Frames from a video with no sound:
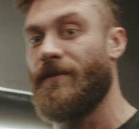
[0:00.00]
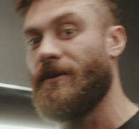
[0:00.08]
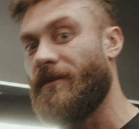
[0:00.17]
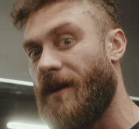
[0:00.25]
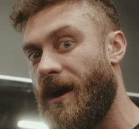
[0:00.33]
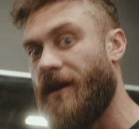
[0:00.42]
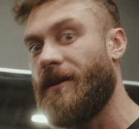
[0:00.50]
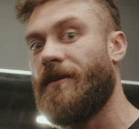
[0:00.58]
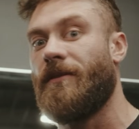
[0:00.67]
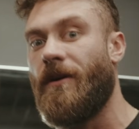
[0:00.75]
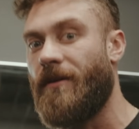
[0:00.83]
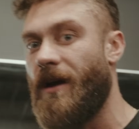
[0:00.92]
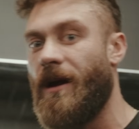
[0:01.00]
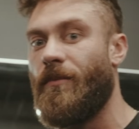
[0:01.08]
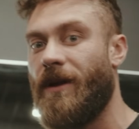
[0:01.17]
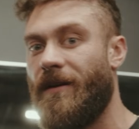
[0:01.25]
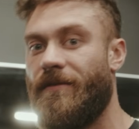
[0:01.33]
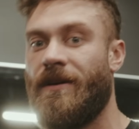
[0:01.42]
doing cardio, low carb,
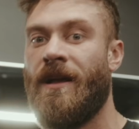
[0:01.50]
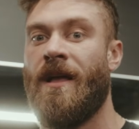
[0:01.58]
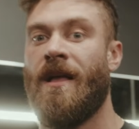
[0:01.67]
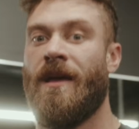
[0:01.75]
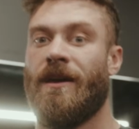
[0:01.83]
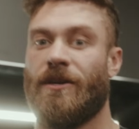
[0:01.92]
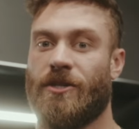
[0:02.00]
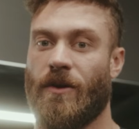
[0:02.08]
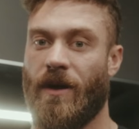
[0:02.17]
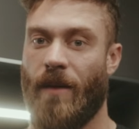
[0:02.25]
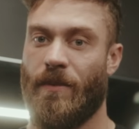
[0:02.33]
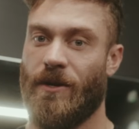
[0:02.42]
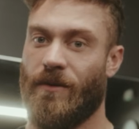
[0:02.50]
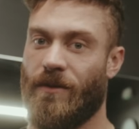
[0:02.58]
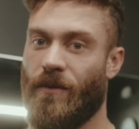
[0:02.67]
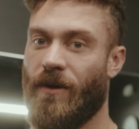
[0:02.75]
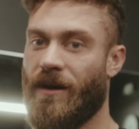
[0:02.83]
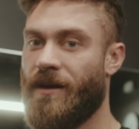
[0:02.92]
whatever, is showing up and doing
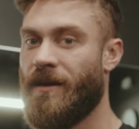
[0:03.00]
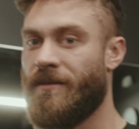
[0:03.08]
the work.